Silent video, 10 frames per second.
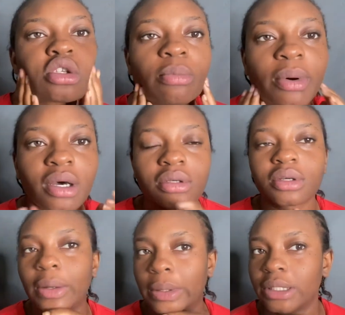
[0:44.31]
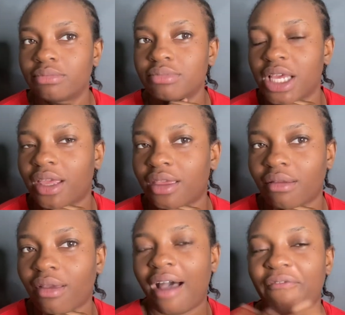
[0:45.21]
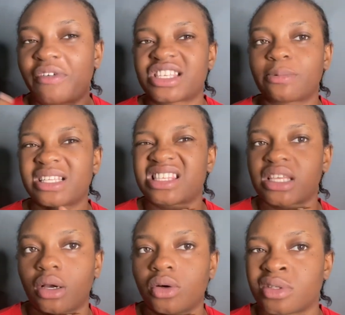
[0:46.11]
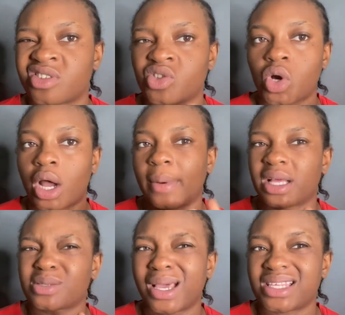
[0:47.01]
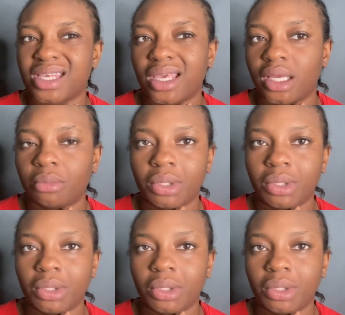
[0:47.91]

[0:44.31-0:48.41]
But can we take half a split second to talk about my skin?